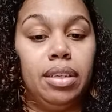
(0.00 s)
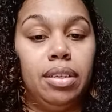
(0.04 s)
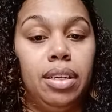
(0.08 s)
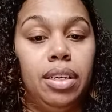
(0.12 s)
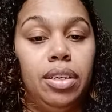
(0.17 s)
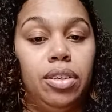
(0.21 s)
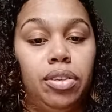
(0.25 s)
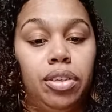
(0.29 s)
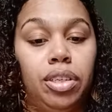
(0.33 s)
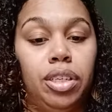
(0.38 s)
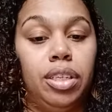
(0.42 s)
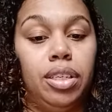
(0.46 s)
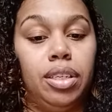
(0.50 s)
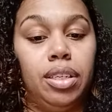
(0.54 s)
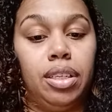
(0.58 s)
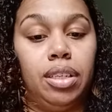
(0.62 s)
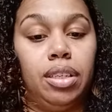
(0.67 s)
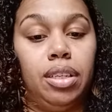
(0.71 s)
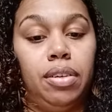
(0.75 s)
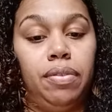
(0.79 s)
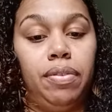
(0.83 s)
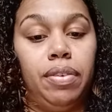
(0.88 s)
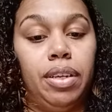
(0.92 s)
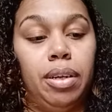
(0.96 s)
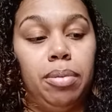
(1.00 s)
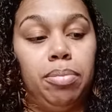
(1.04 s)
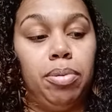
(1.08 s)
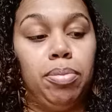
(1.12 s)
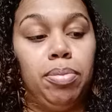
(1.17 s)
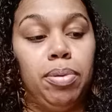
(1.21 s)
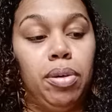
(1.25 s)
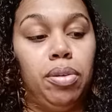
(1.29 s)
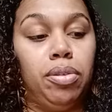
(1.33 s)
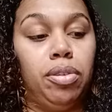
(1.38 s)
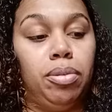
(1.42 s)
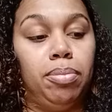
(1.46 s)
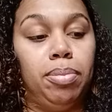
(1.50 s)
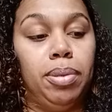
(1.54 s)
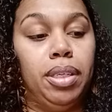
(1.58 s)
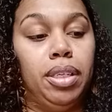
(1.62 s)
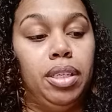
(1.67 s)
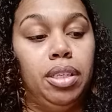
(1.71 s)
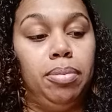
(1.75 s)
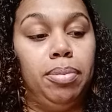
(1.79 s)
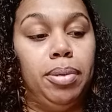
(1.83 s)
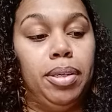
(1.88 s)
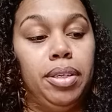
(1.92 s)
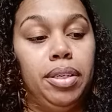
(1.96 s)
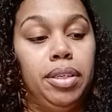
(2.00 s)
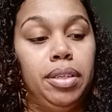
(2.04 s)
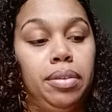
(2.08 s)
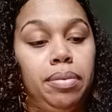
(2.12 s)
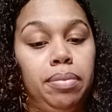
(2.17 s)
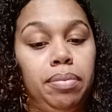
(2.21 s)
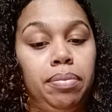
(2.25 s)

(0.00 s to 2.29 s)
energy. Clarify that proposal, please, Spirit.